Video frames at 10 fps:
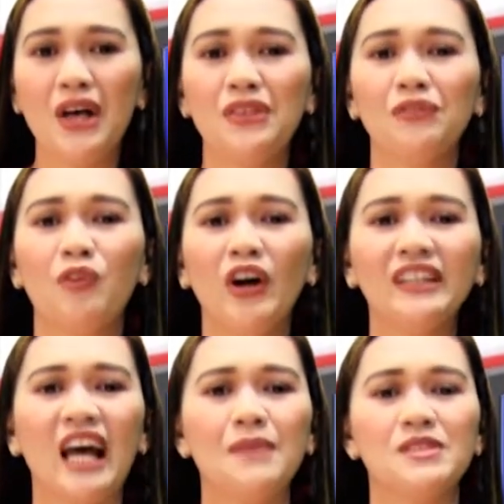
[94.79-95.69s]
The 4
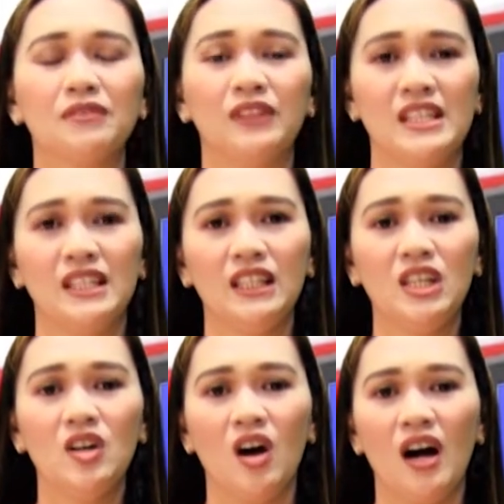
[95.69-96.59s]
types of
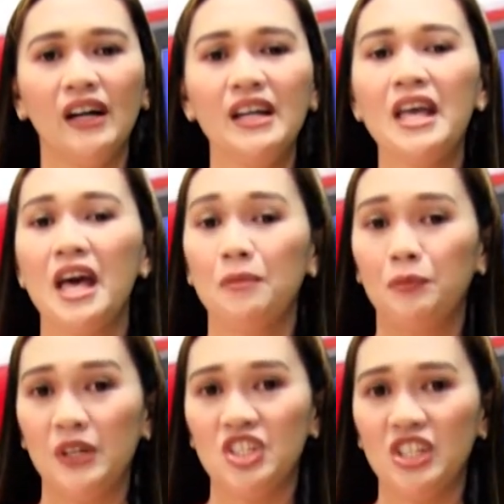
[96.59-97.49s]
listening are
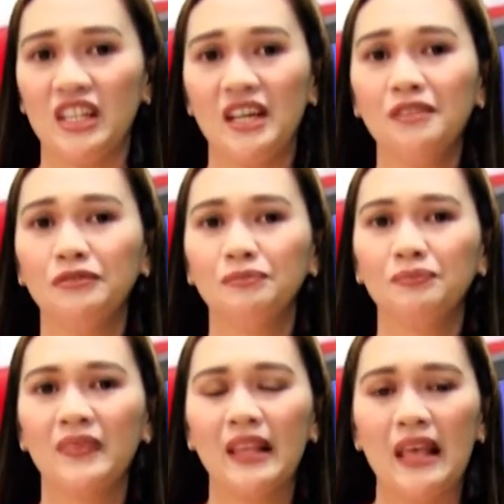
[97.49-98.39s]
appreciative,
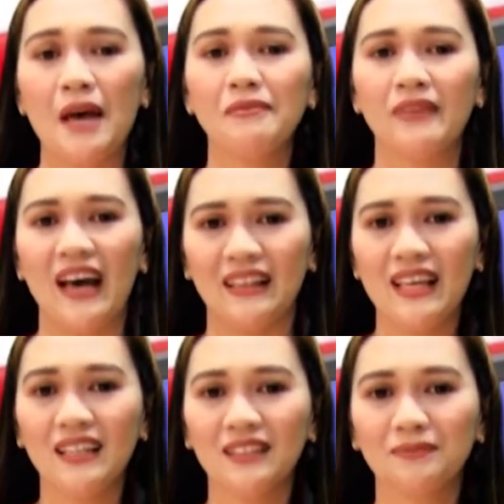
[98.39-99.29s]

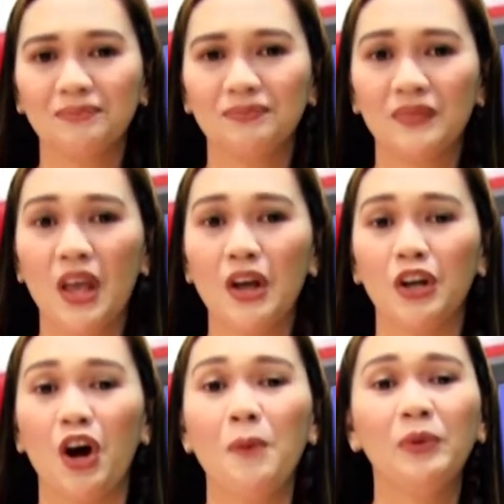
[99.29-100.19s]
emphatic,
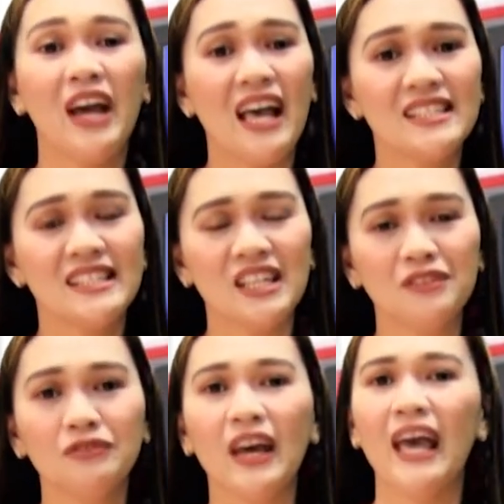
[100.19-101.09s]

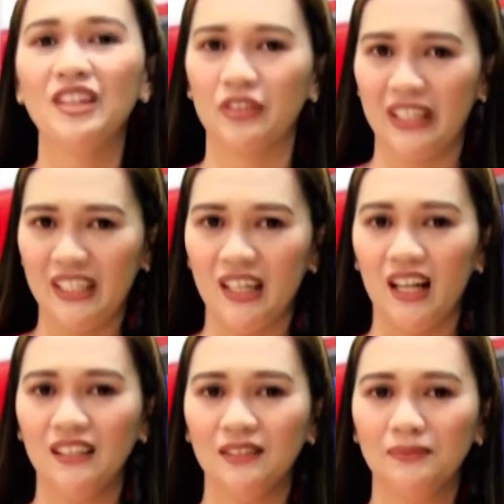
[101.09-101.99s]
comprehensive, and
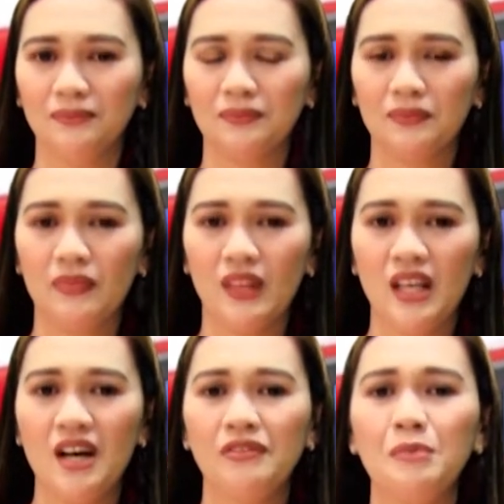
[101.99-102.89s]
critical.
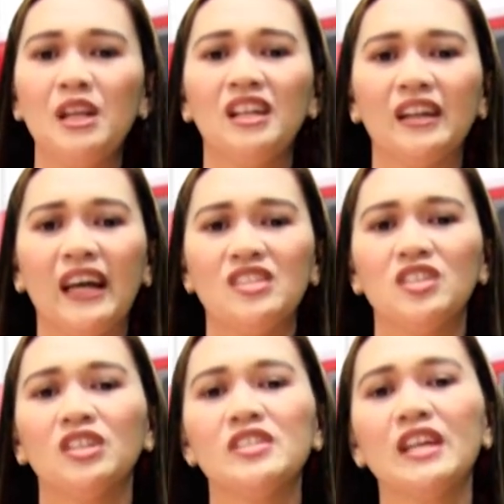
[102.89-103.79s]
Familiarize
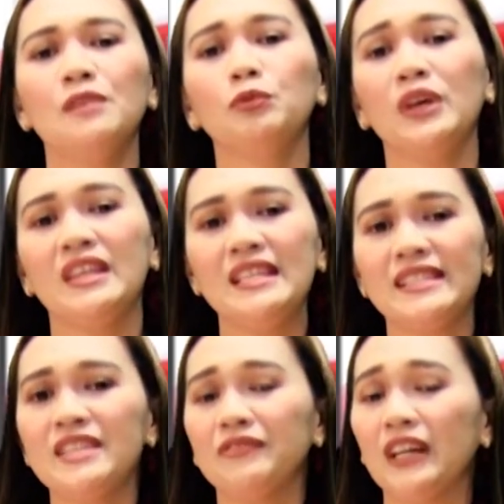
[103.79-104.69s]
yourself with these
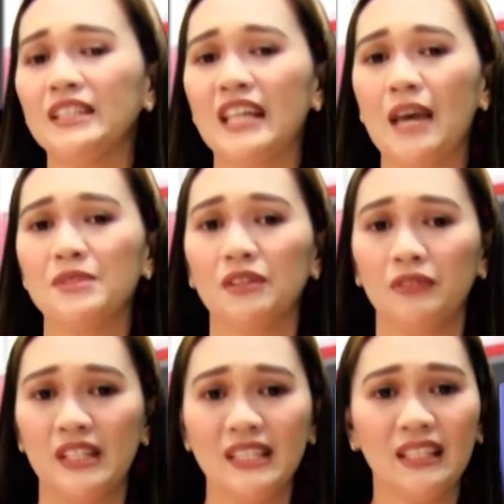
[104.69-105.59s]
different types of
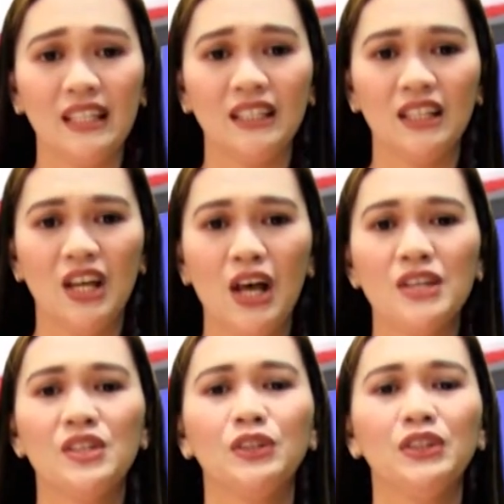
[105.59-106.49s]
listening
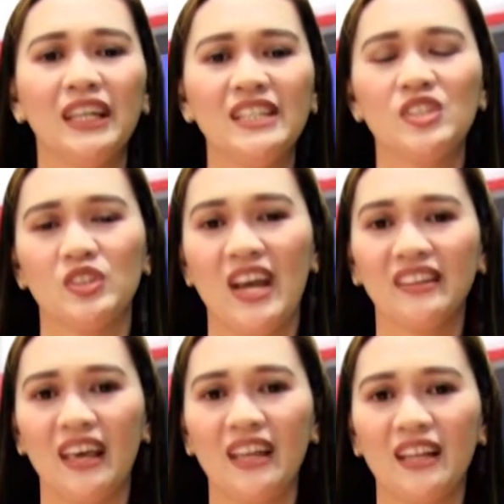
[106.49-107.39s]
so you can
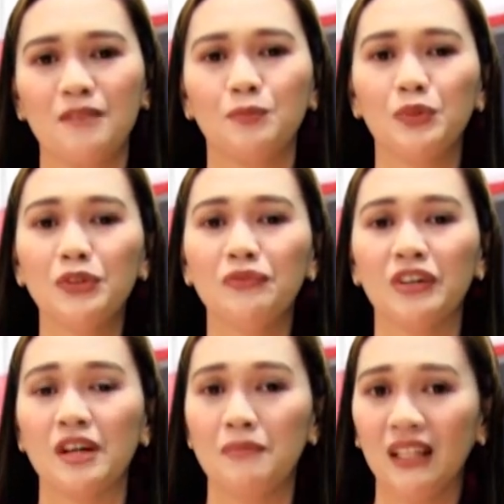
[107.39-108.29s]
strengthen and improve
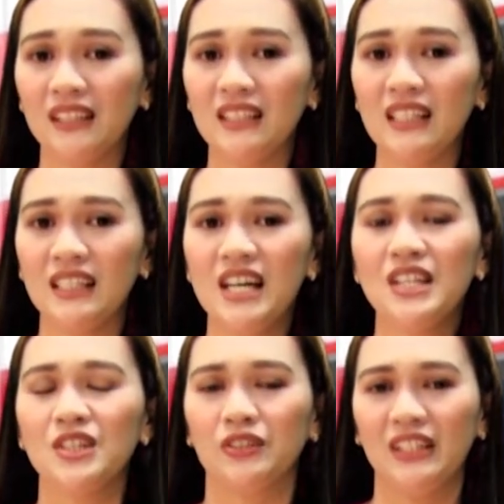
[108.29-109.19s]
your ability
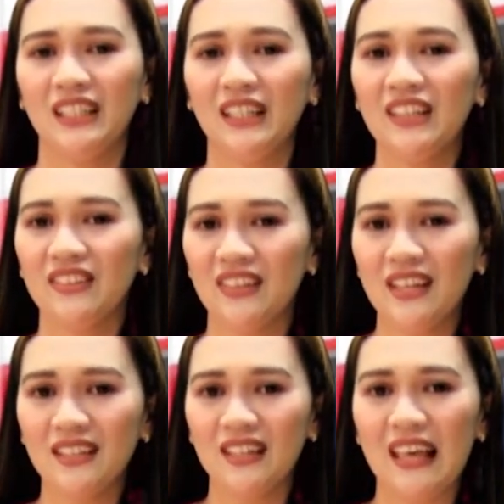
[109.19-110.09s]
to critically
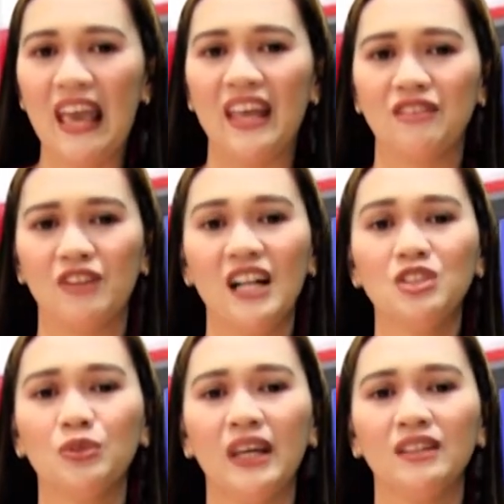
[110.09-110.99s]
think and
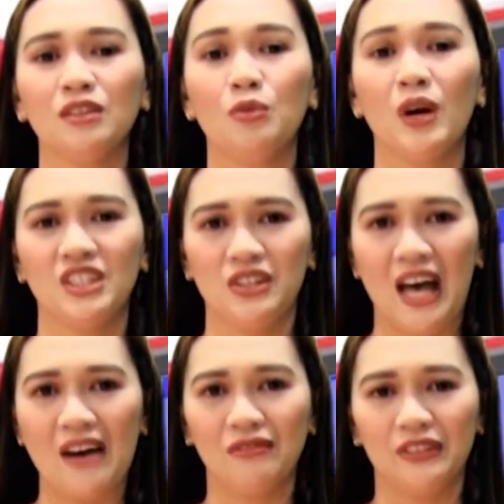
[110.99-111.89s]
evaluate what you
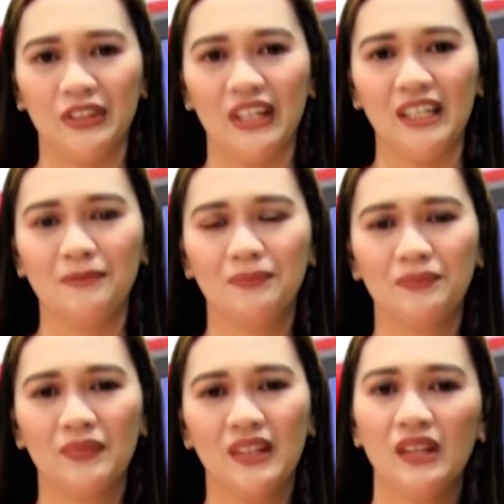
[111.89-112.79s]
have heard.
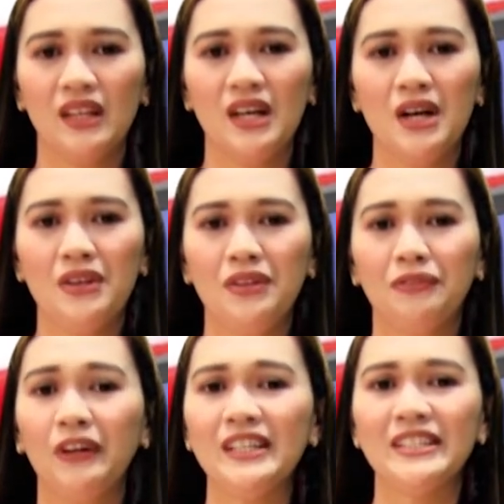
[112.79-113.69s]
The
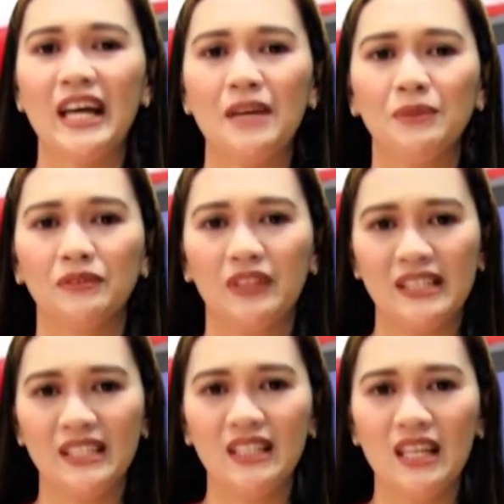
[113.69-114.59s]
first type of
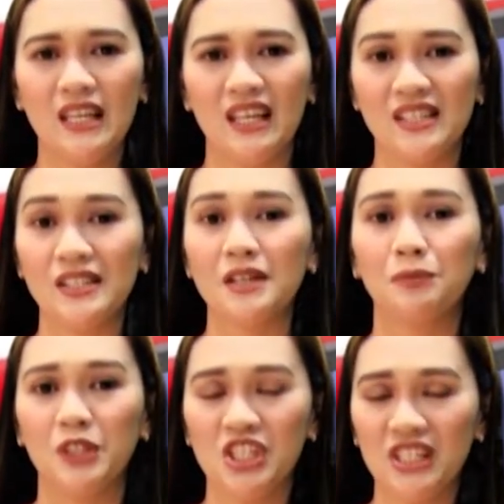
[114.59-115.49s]
listening is
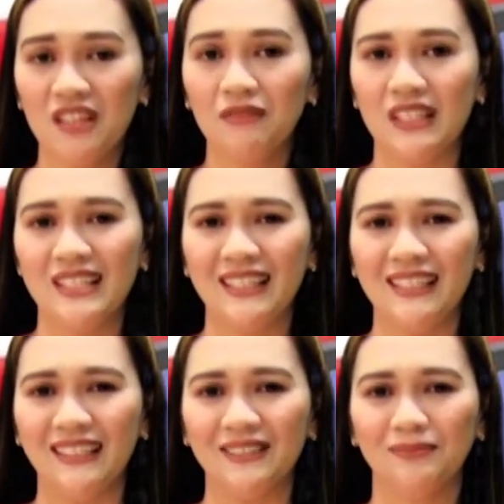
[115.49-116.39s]
appreciative
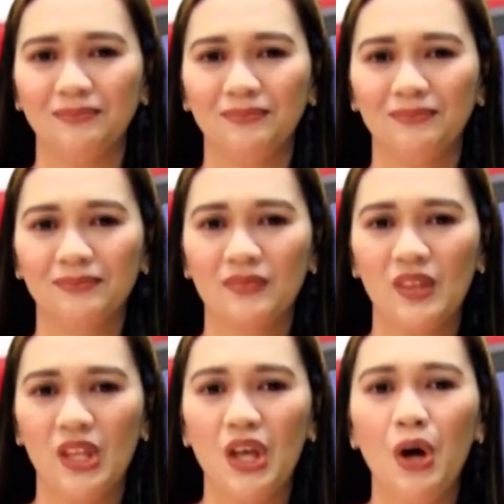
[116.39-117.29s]
listening.
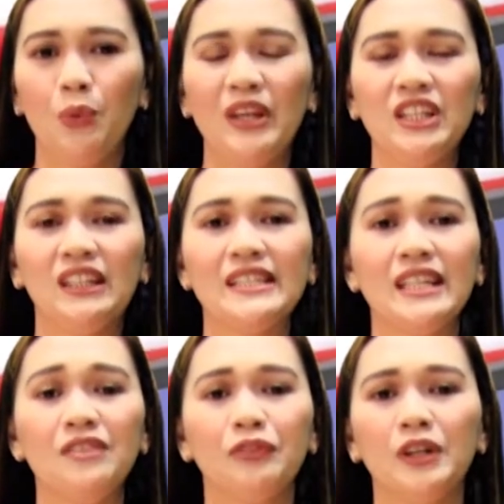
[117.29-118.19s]
When you
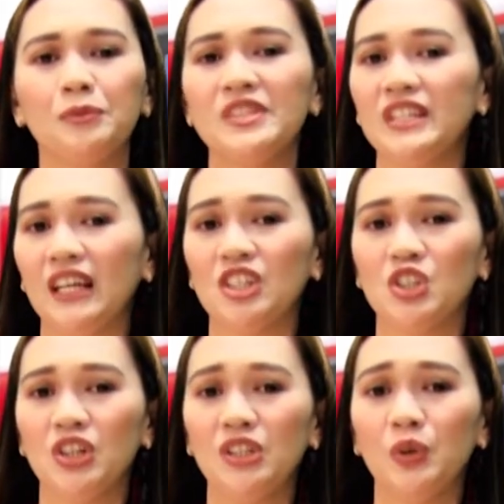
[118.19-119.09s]
listen for
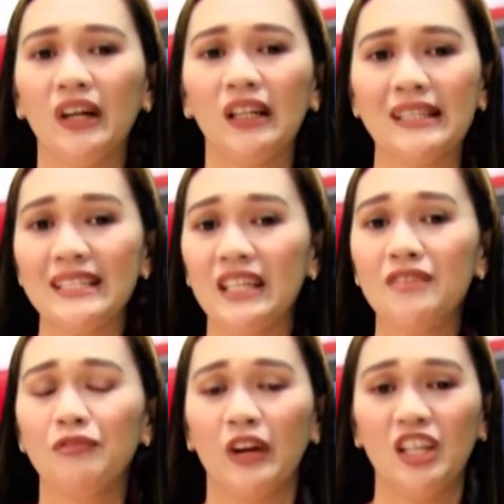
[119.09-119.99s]
appreciation, you are
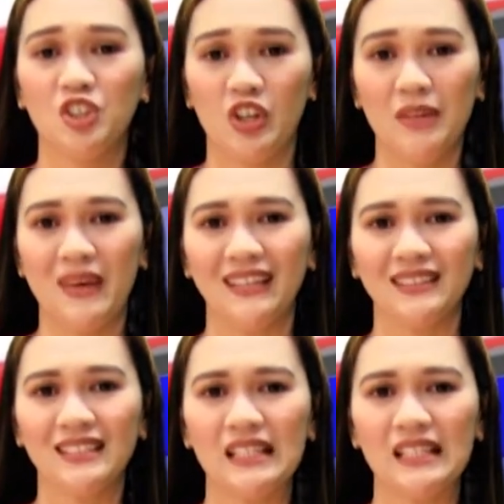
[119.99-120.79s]
listening for enjoyment.